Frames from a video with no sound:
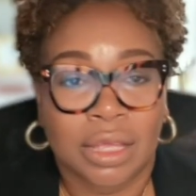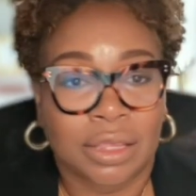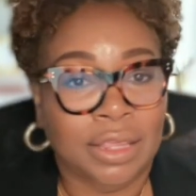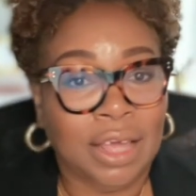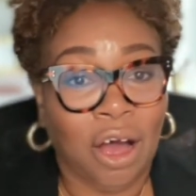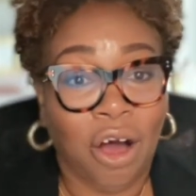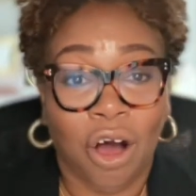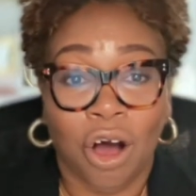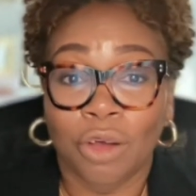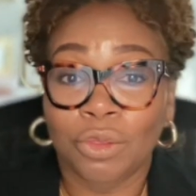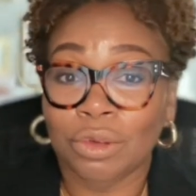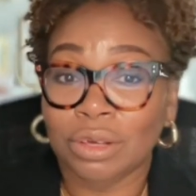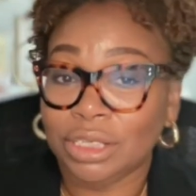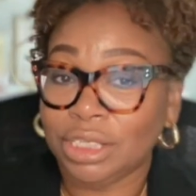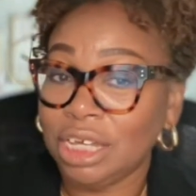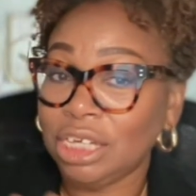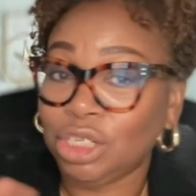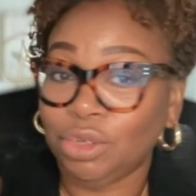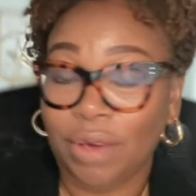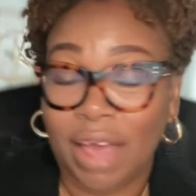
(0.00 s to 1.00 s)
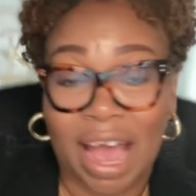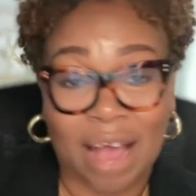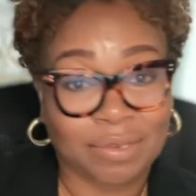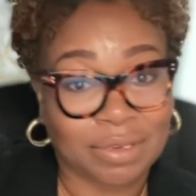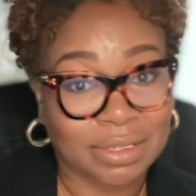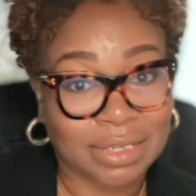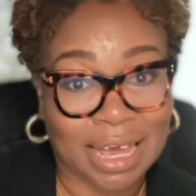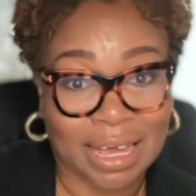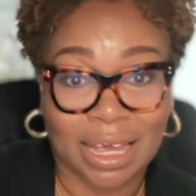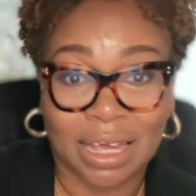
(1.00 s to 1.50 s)
All those things you have
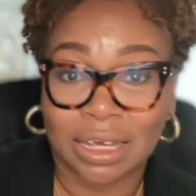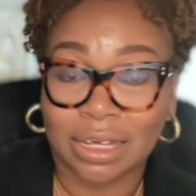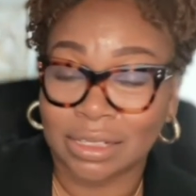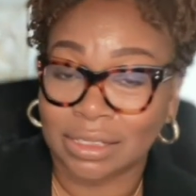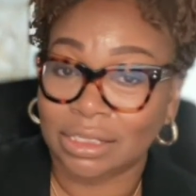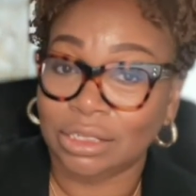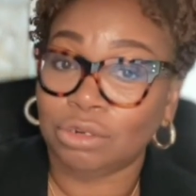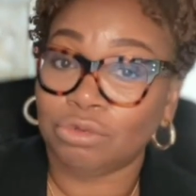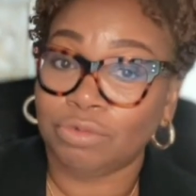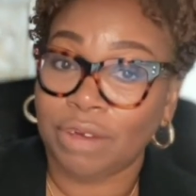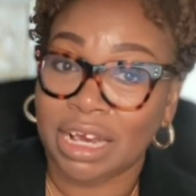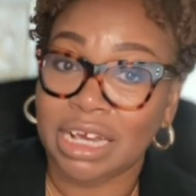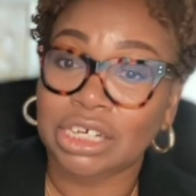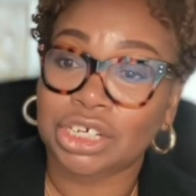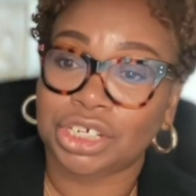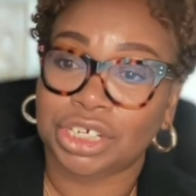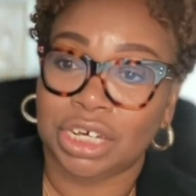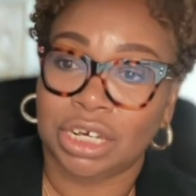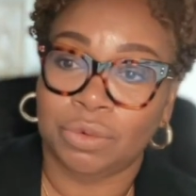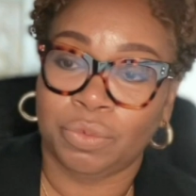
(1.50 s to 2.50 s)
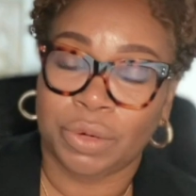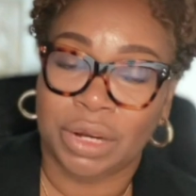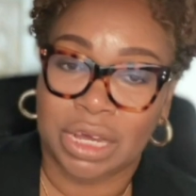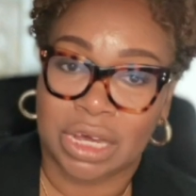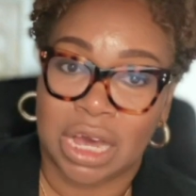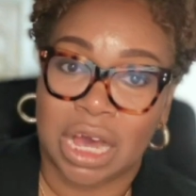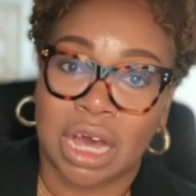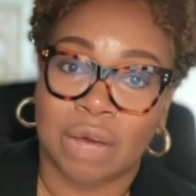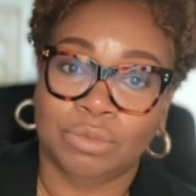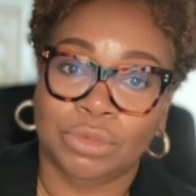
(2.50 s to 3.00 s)
to take in consideration when
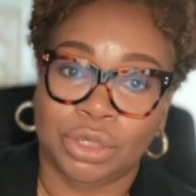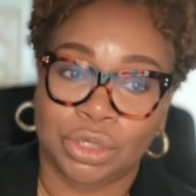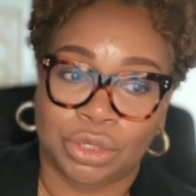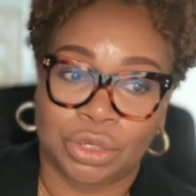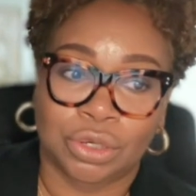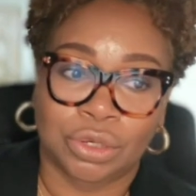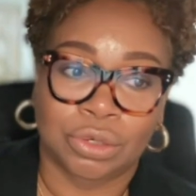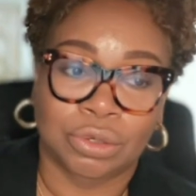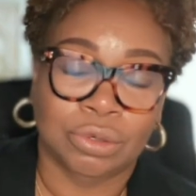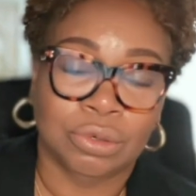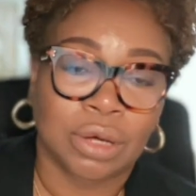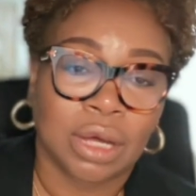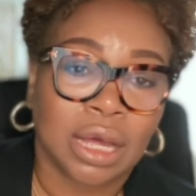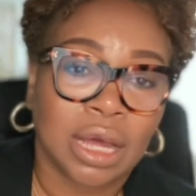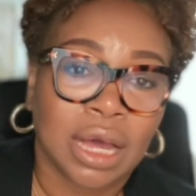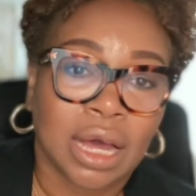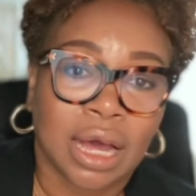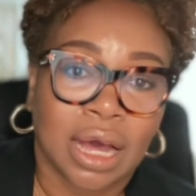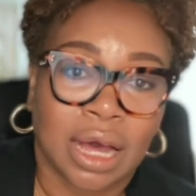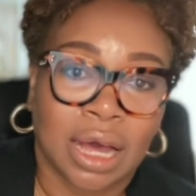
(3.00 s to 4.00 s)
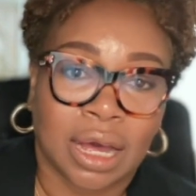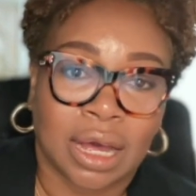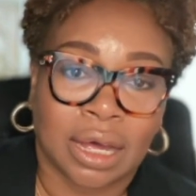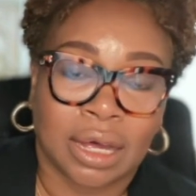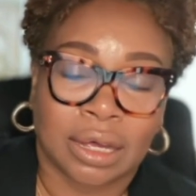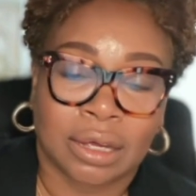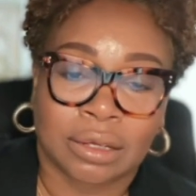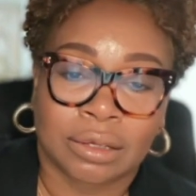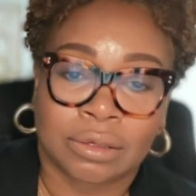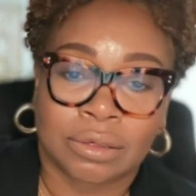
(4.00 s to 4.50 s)
it comes to
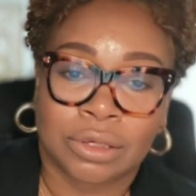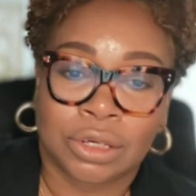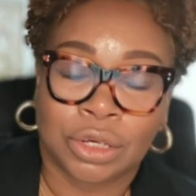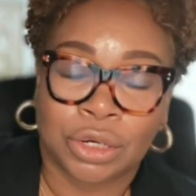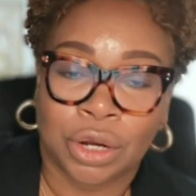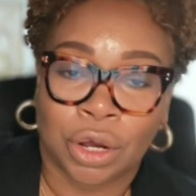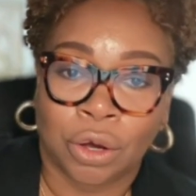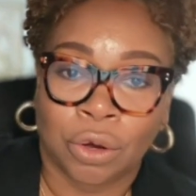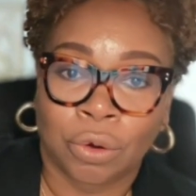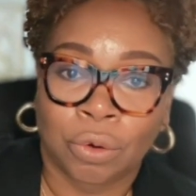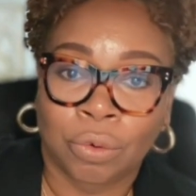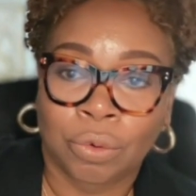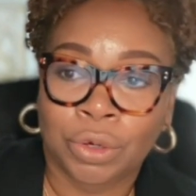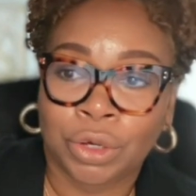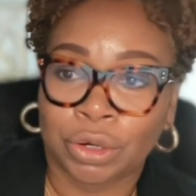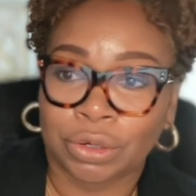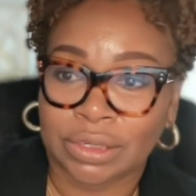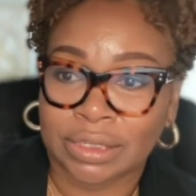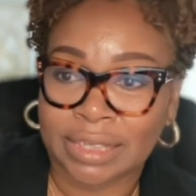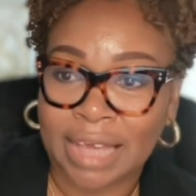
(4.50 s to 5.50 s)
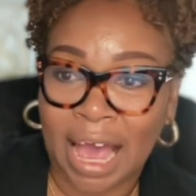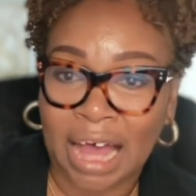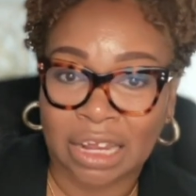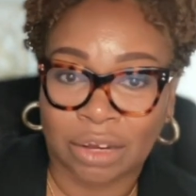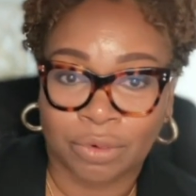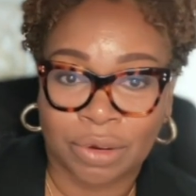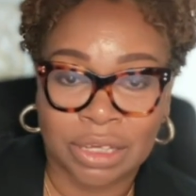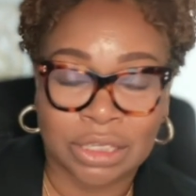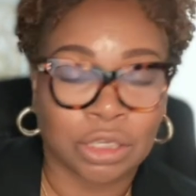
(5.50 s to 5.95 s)
your salary.